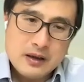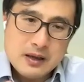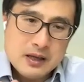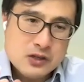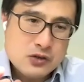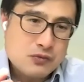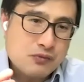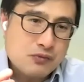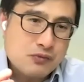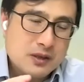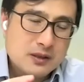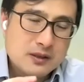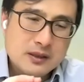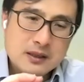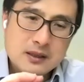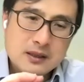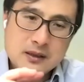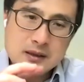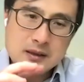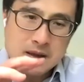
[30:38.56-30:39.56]
It's
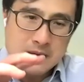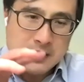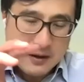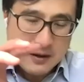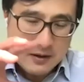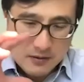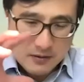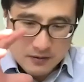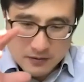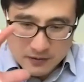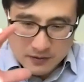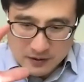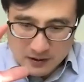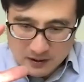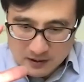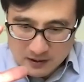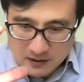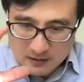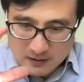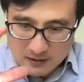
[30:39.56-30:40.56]
really
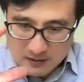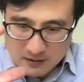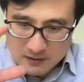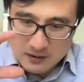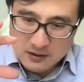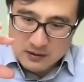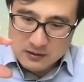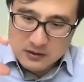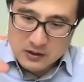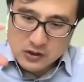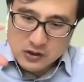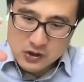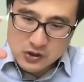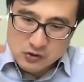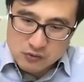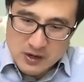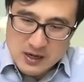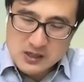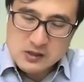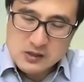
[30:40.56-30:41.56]
the
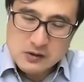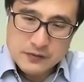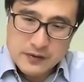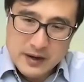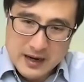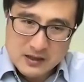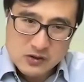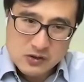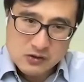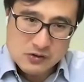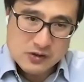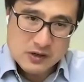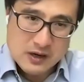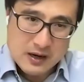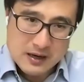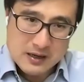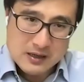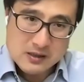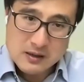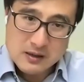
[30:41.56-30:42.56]
stress of
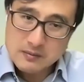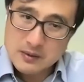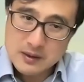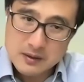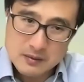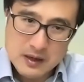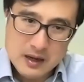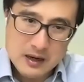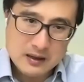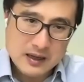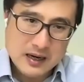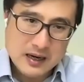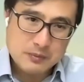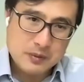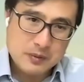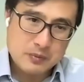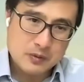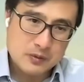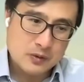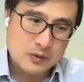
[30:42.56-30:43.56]
exercise. And a
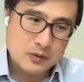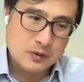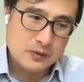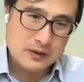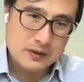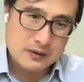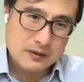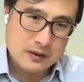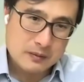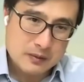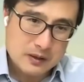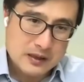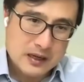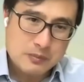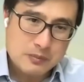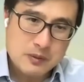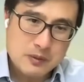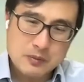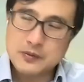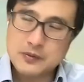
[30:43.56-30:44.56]
lot of
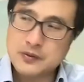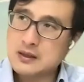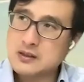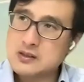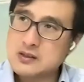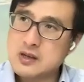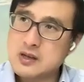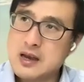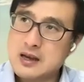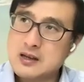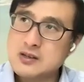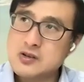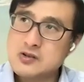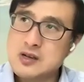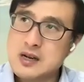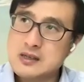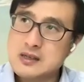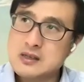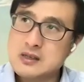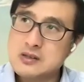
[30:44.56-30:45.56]
people think
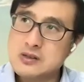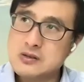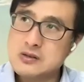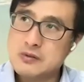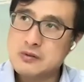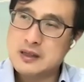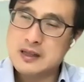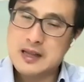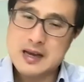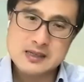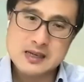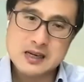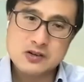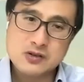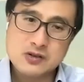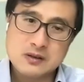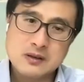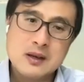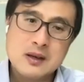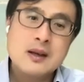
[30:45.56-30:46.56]
exercise is
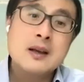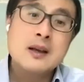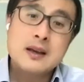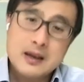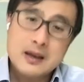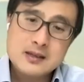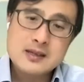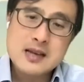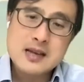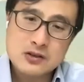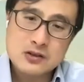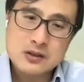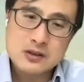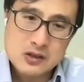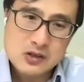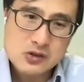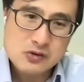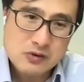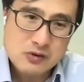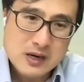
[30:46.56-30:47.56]
relaxation. It's
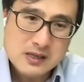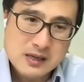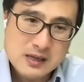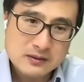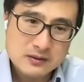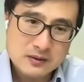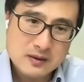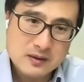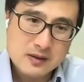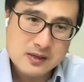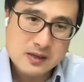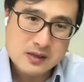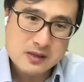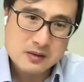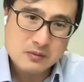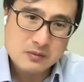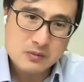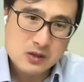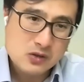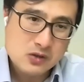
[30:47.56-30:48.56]
actually a stress onto the
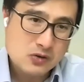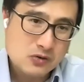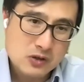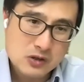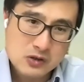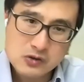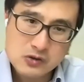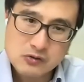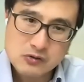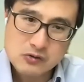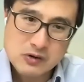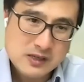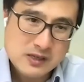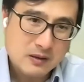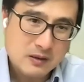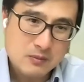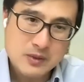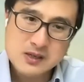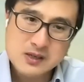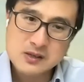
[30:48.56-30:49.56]
system. You're
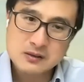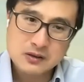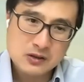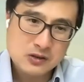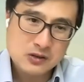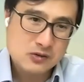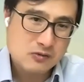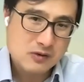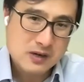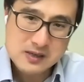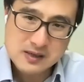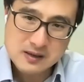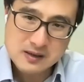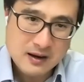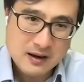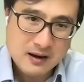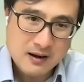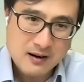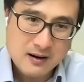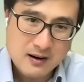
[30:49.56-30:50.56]
stressing the muscle, you're
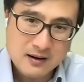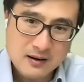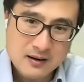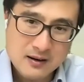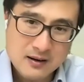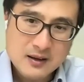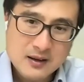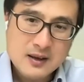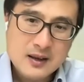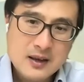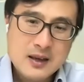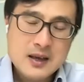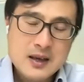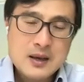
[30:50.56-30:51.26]
stressing the heart,